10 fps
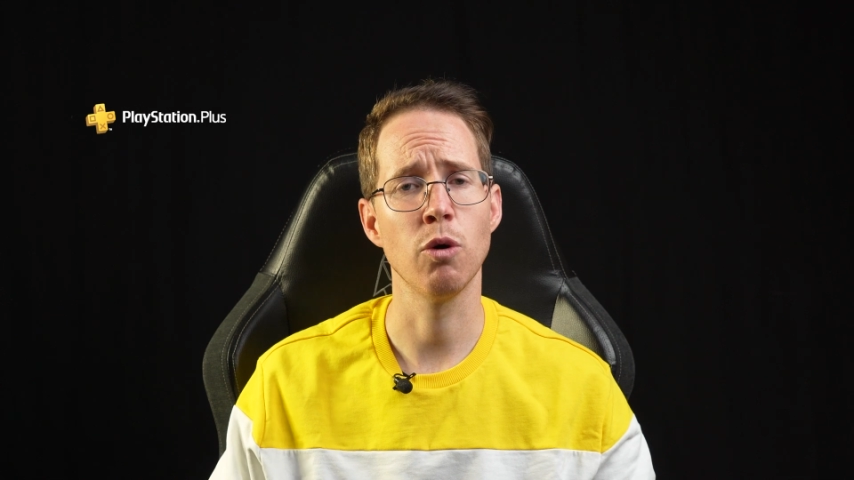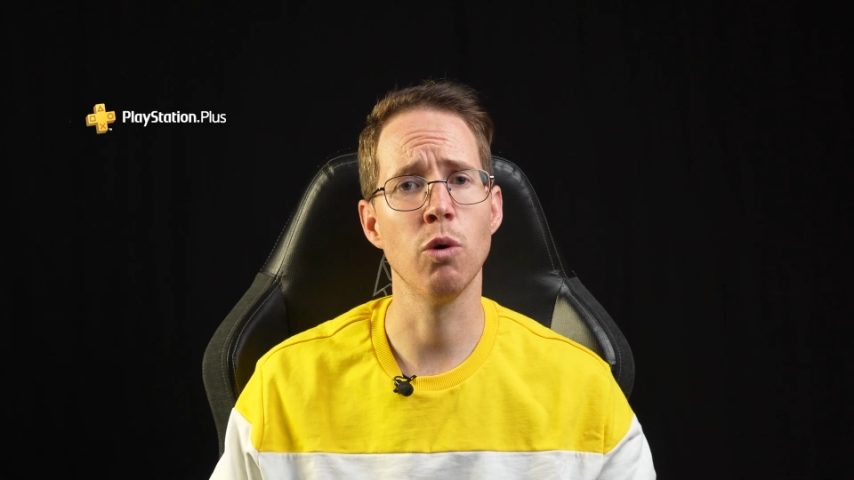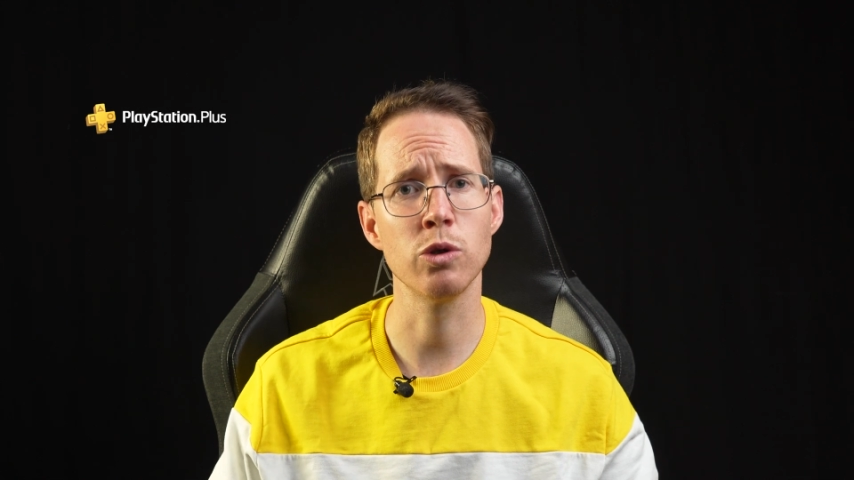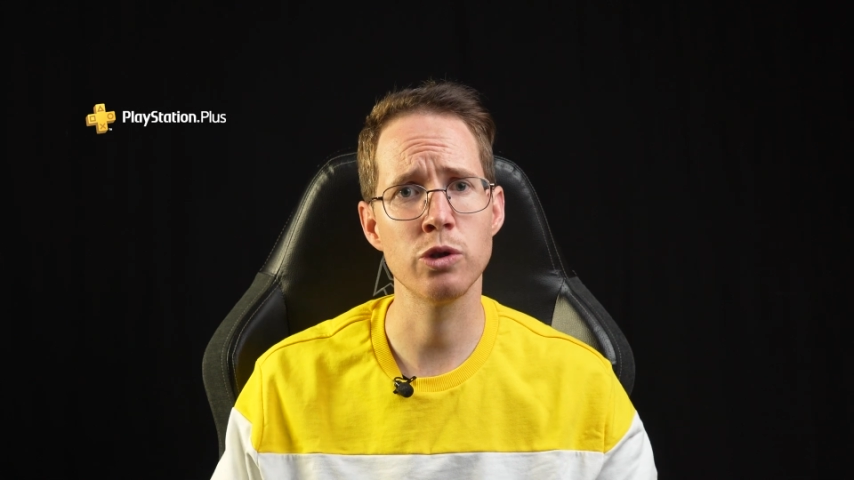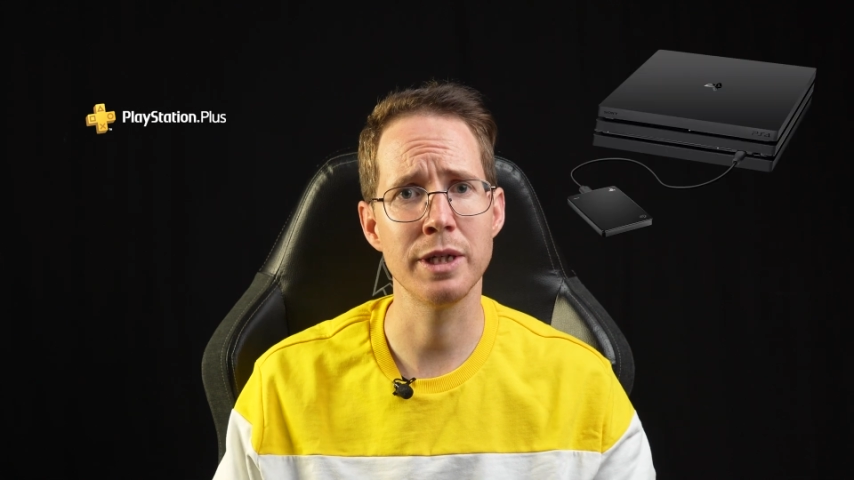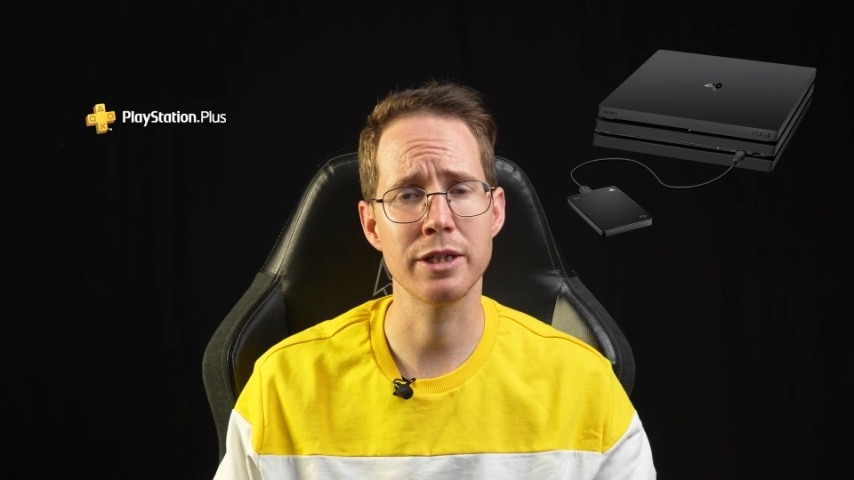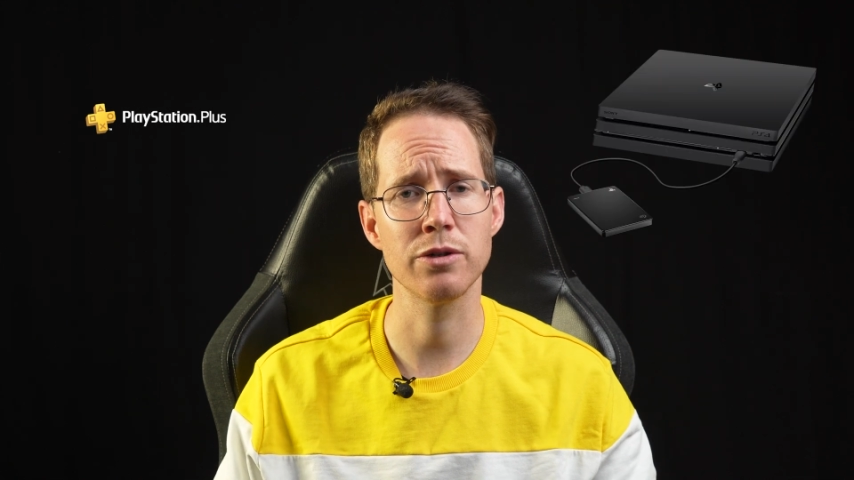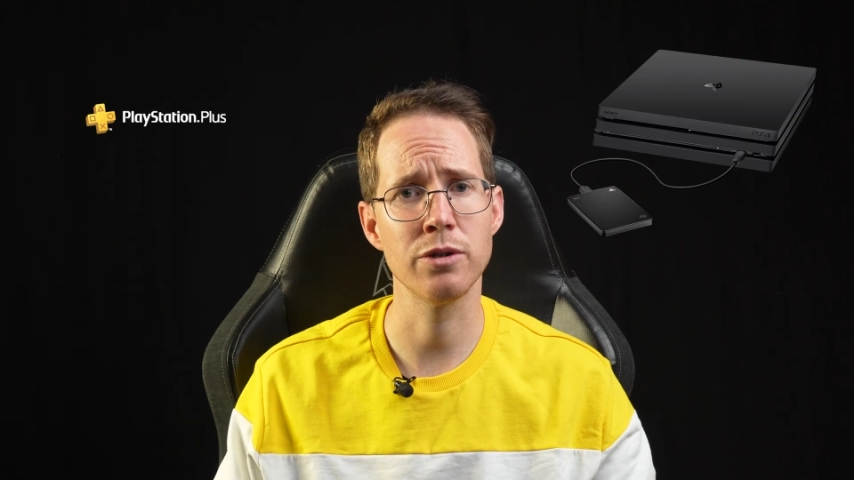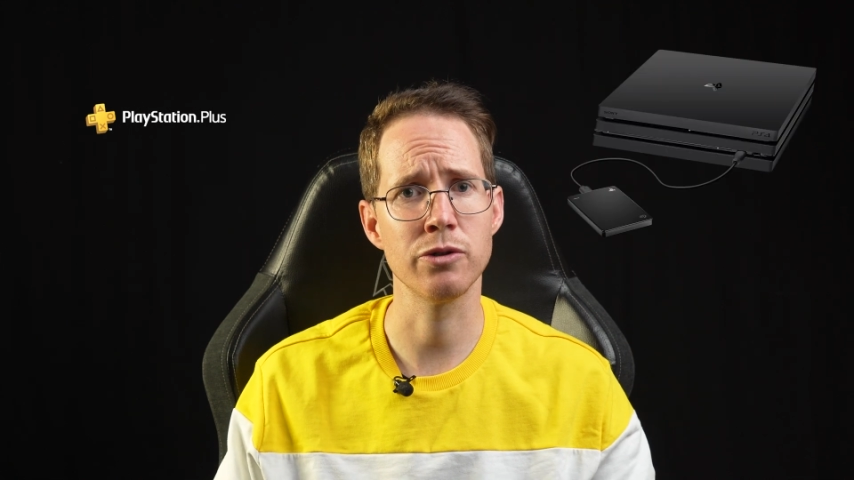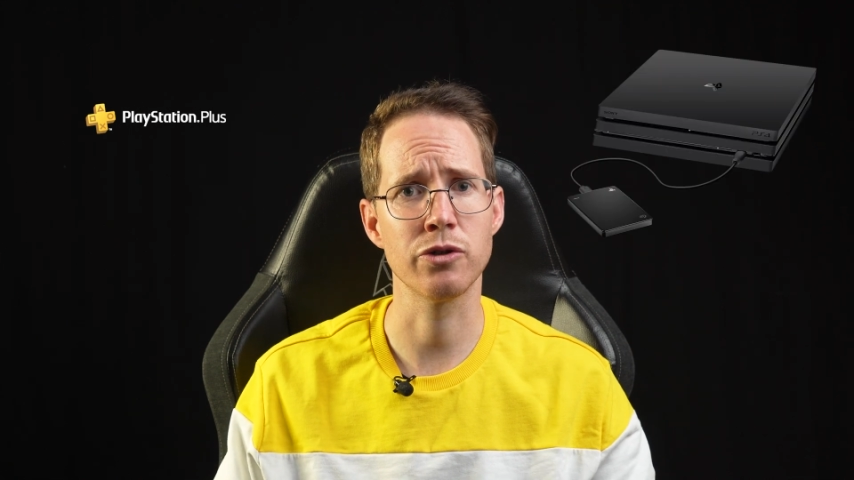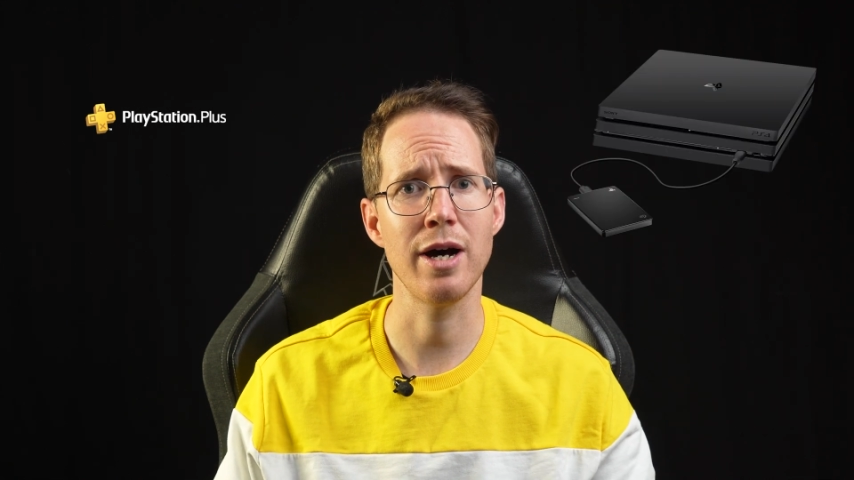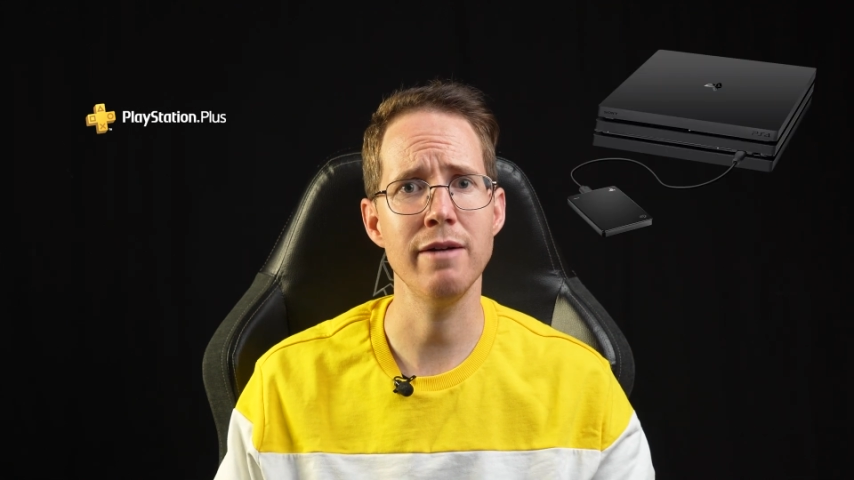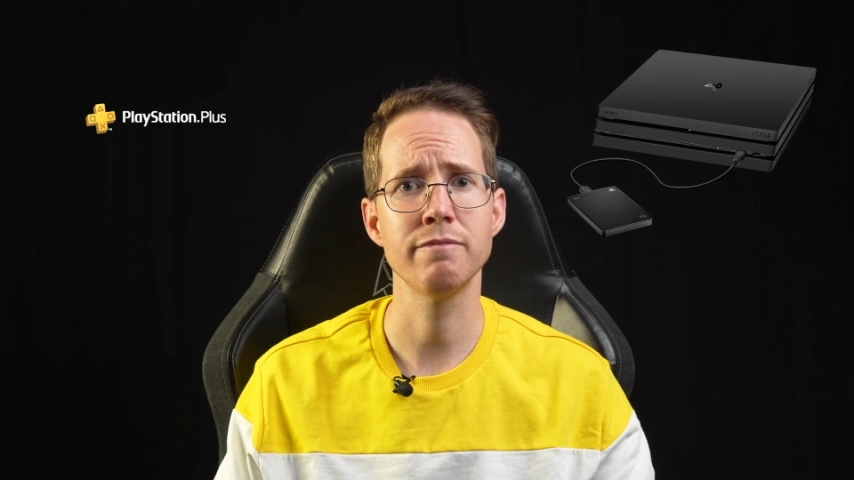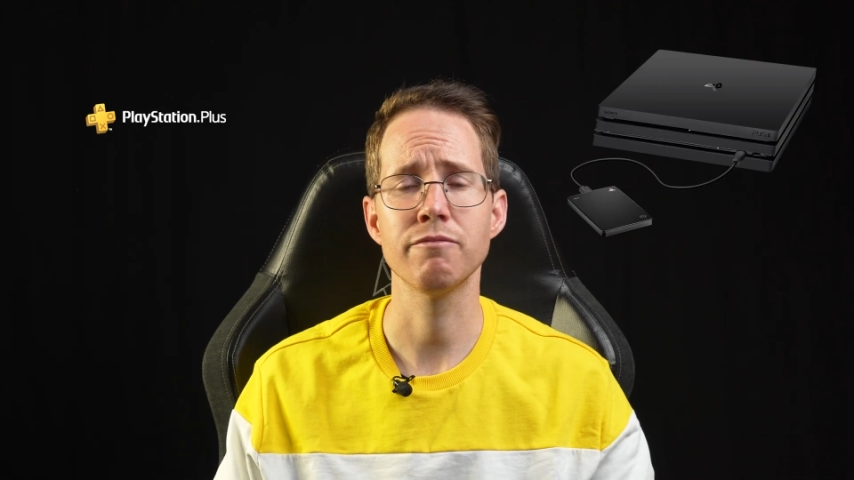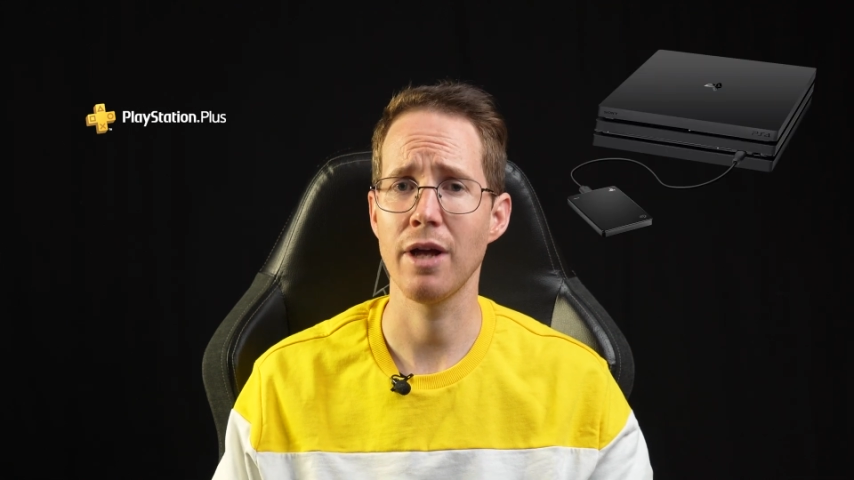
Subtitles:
or to an external drive.